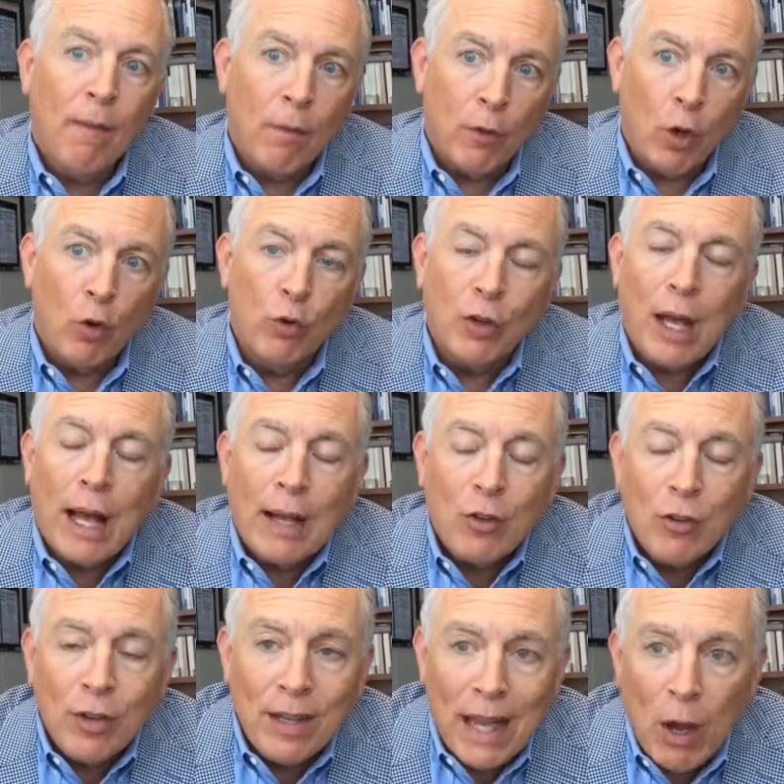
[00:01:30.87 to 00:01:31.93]
those
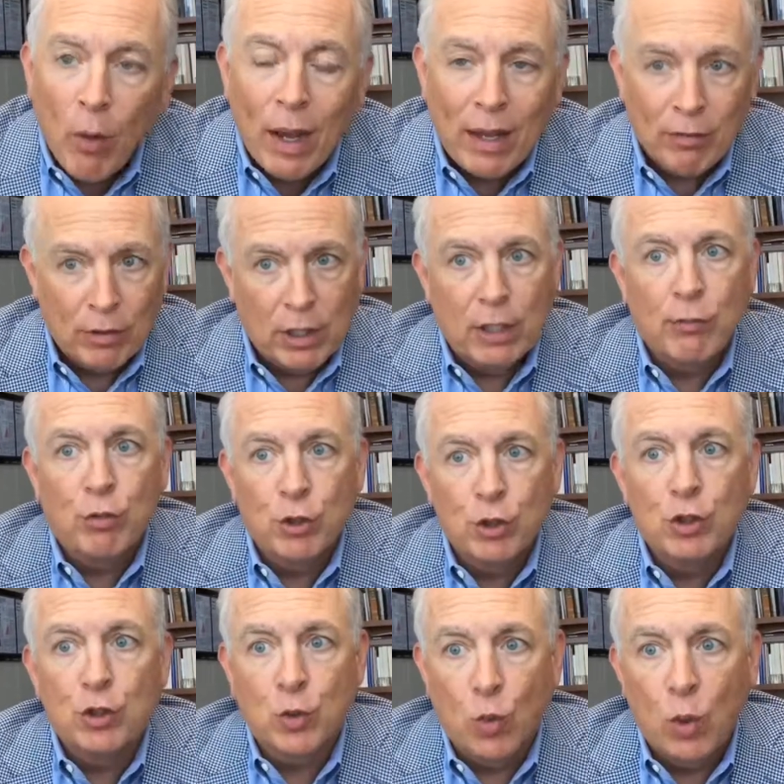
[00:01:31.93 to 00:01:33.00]
guys now have
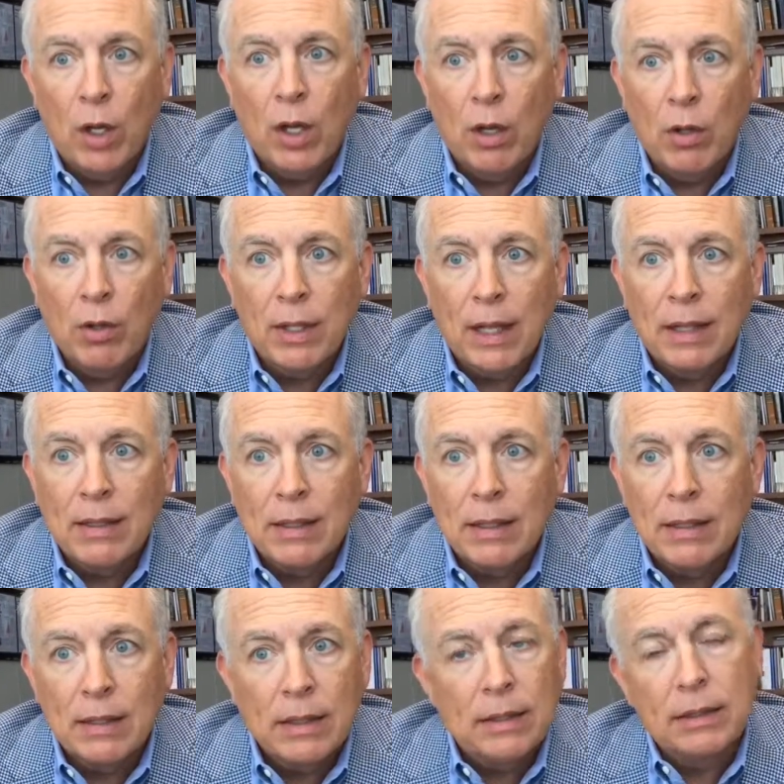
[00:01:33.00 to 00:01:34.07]
leverage as well. And I
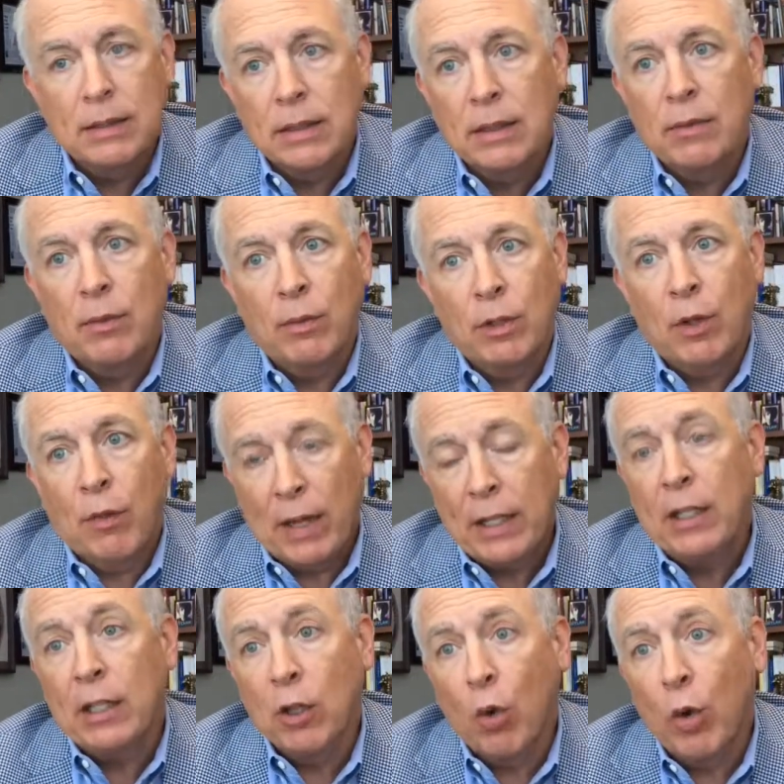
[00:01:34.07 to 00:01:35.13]
think that you know, they
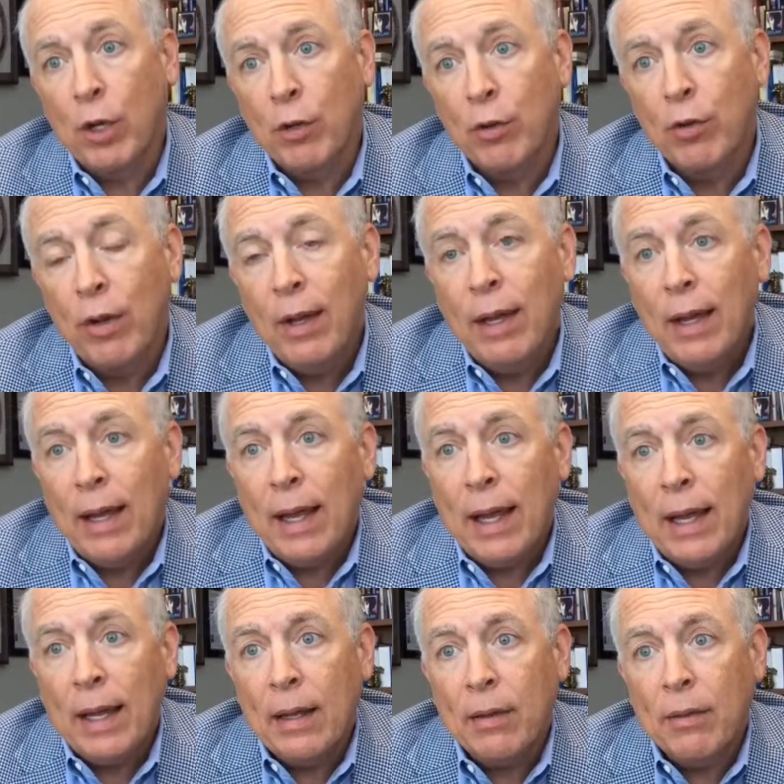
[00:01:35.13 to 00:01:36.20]
need lawyers,
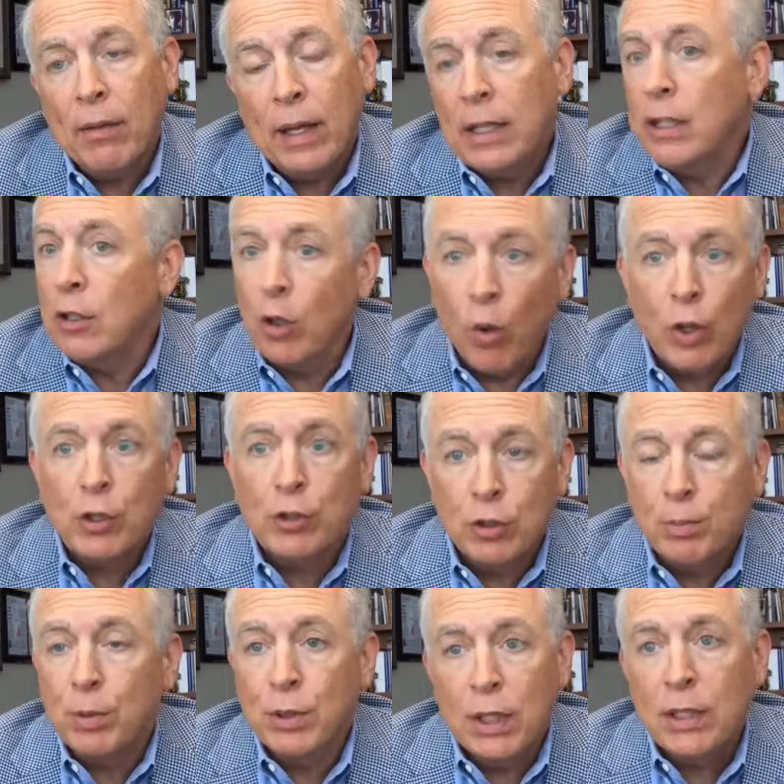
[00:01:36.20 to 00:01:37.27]
and they need lawyers
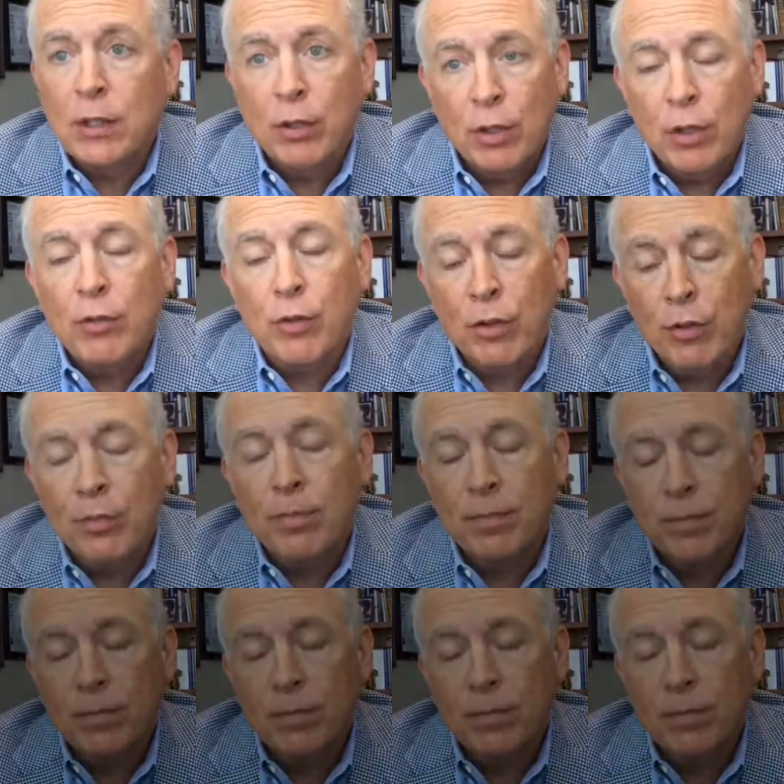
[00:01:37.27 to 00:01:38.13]
to protect their interests.